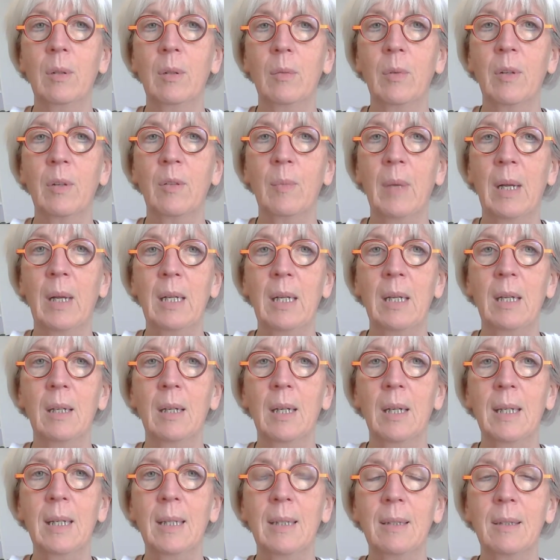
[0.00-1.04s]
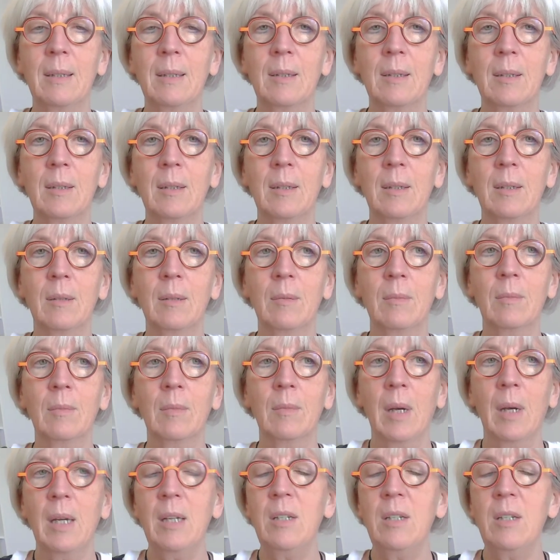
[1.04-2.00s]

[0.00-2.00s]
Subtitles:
with money, and I